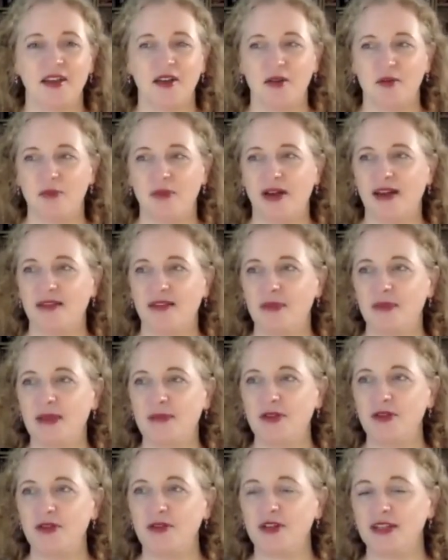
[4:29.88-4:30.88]
But
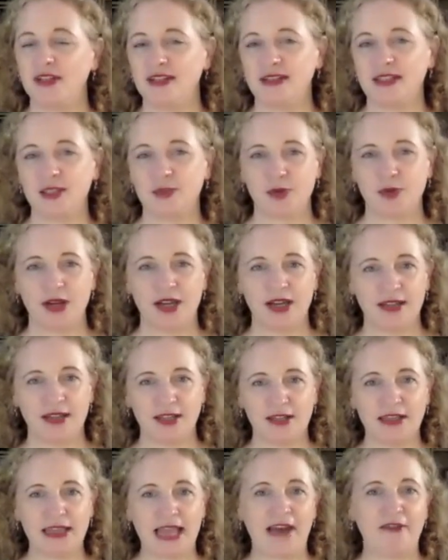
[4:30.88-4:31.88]
maybe you're going to spray a
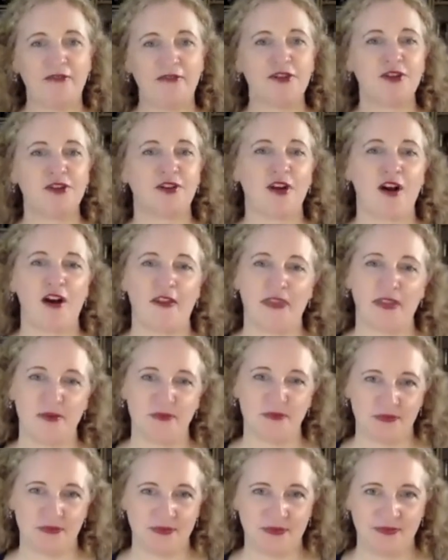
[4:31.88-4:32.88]
little lavender on
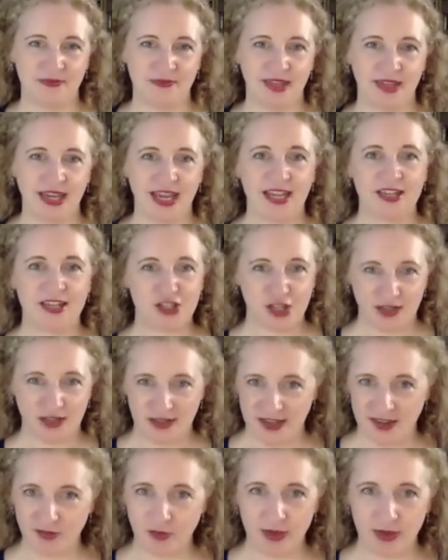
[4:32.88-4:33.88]
them. Again, check
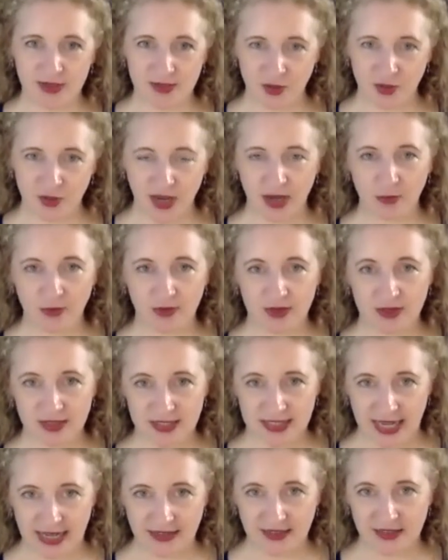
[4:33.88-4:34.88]
that everybody's okay with the
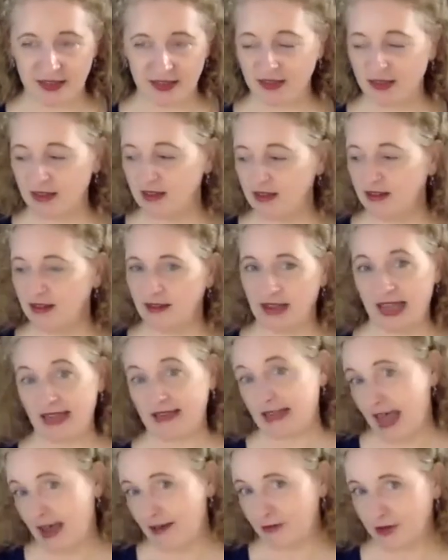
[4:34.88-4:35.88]
scent and
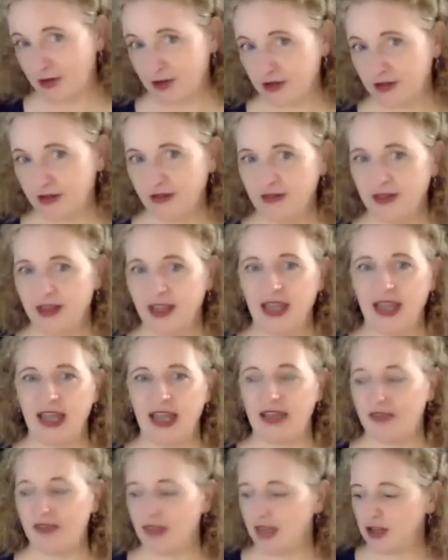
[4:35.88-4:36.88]
lavender.
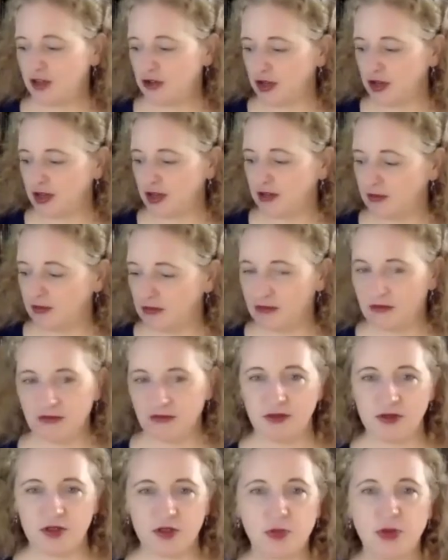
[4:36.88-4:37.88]
And then you're going to
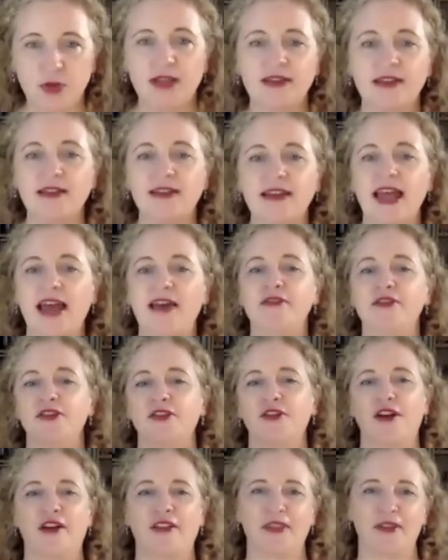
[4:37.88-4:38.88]
spray a little lavender
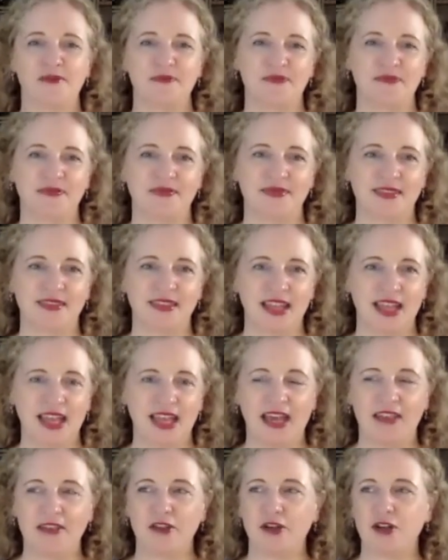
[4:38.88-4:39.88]
on them.
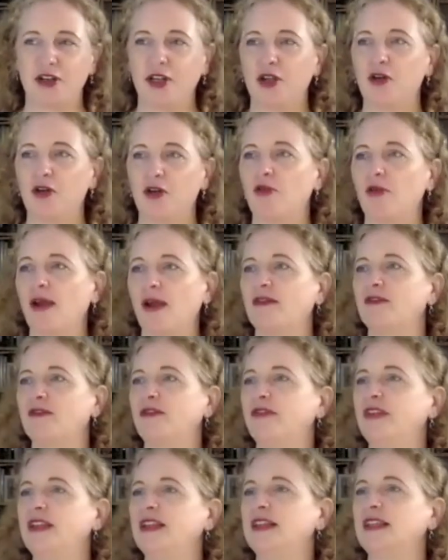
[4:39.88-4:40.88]
And they're going to go around
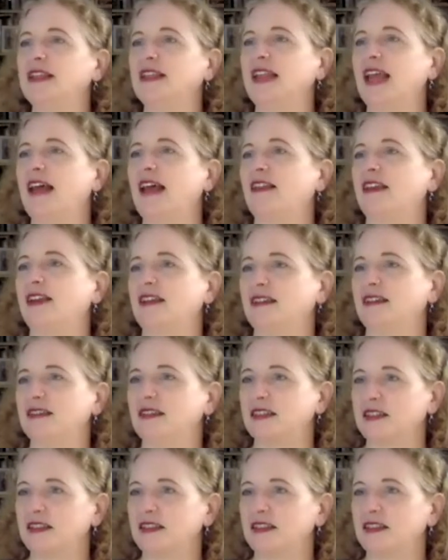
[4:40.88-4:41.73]
feeling elegant